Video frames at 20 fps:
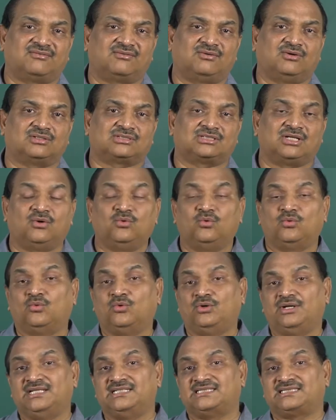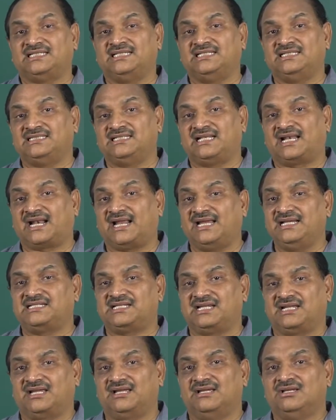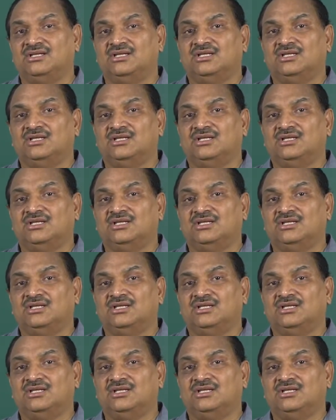Of course, how good is he in writing?